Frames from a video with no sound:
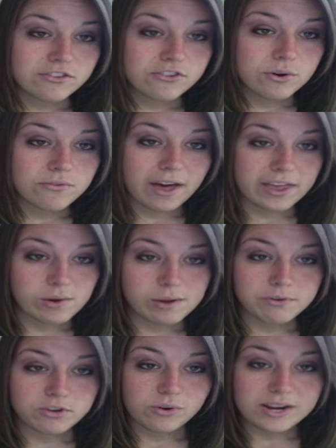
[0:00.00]
us to evaluate
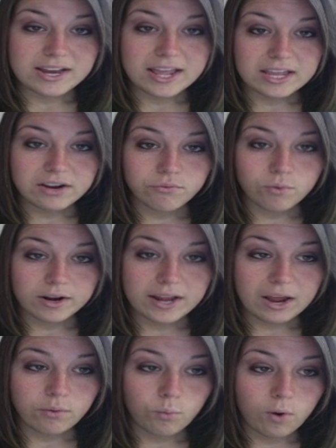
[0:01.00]
between negative 1
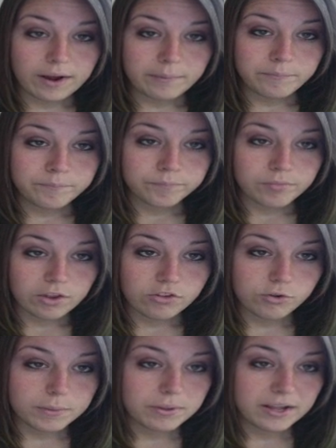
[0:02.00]
and 1.
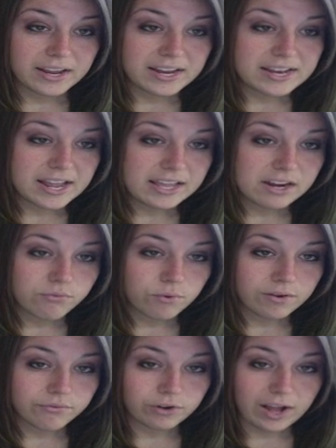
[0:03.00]
So we plug in negative
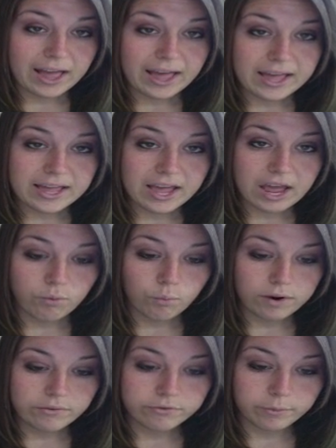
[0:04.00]
1 for a and
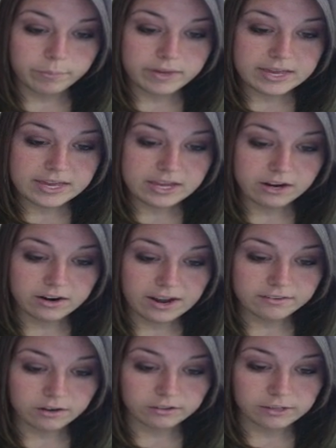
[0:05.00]
1 for b here
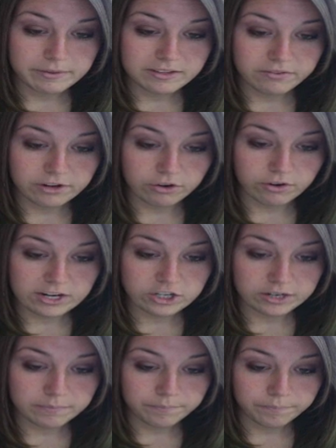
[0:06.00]
as our limits of
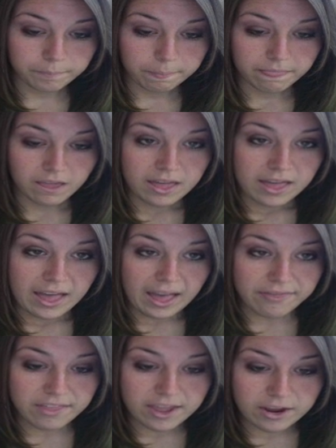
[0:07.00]
integration.
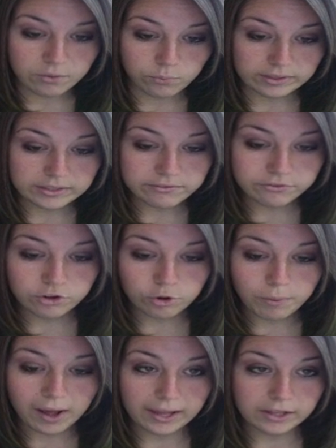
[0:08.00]
And then we leave 2
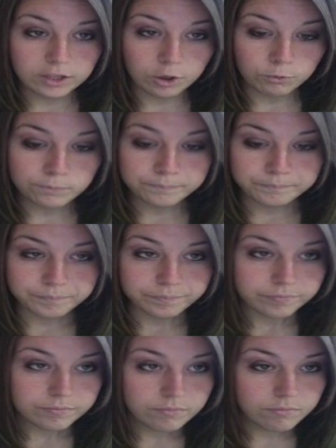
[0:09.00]
pi alone.
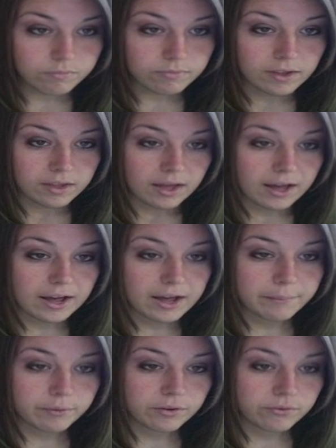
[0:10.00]

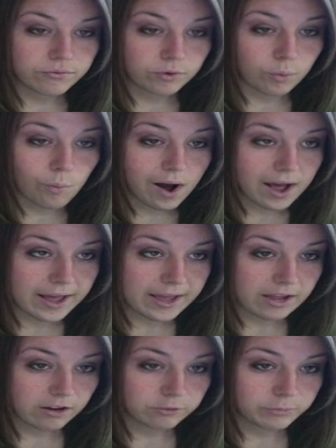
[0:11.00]
Um, for
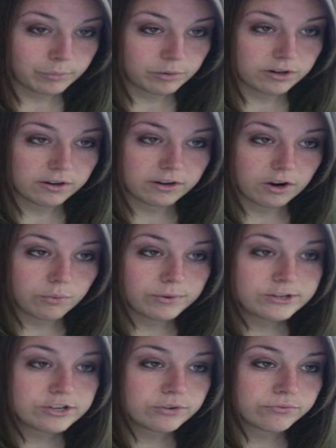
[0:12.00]
y, remember our
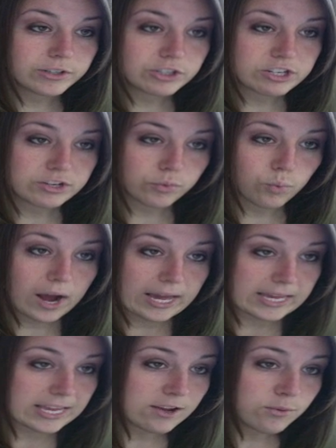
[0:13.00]
original function is y
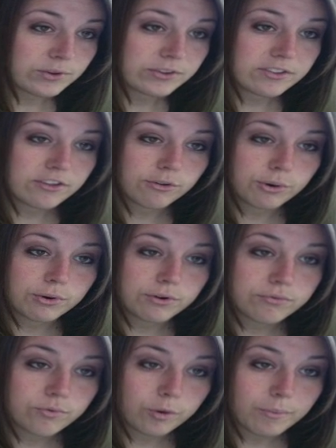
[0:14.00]
equals the square root
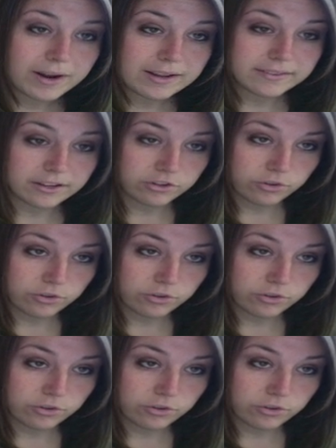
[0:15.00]
of 4 minus x